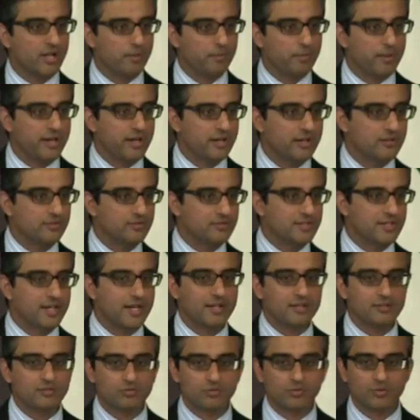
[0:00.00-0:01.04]
Alpago's
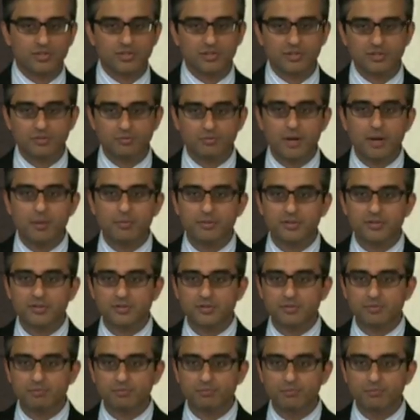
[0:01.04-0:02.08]
text, which is published